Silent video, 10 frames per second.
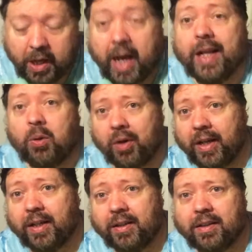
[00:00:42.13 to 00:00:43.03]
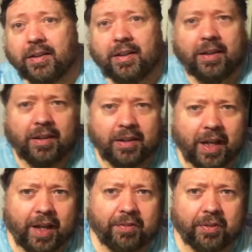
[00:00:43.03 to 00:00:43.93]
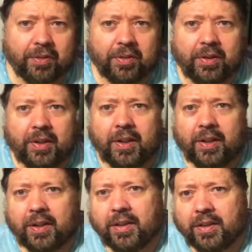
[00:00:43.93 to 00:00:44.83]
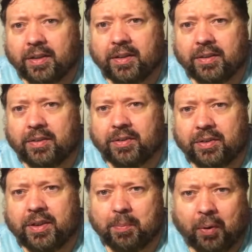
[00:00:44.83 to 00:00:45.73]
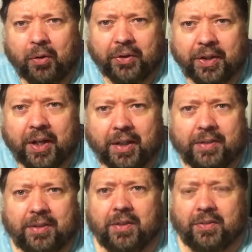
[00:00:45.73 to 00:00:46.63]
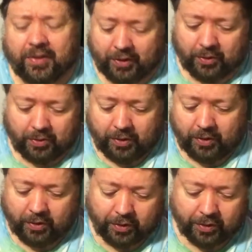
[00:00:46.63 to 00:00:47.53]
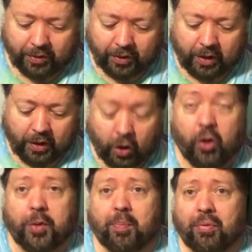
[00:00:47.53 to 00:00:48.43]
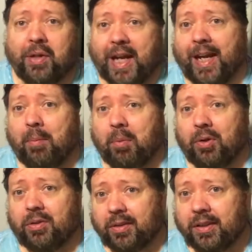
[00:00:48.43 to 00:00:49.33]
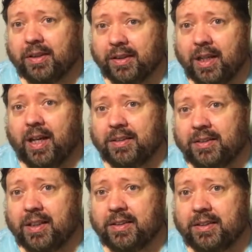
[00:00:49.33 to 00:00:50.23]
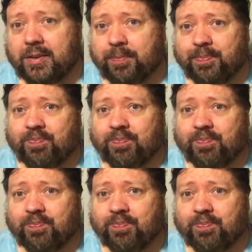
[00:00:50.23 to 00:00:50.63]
anyway after to skip all the nonsense here all the preamble nonsense